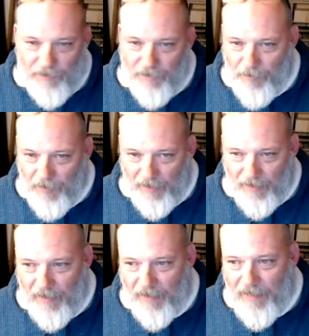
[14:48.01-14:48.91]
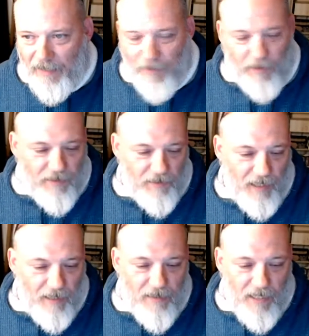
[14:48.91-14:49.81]
or something increase,
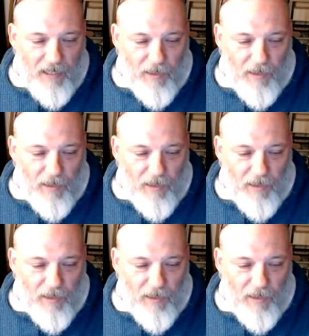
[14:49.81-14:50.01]
and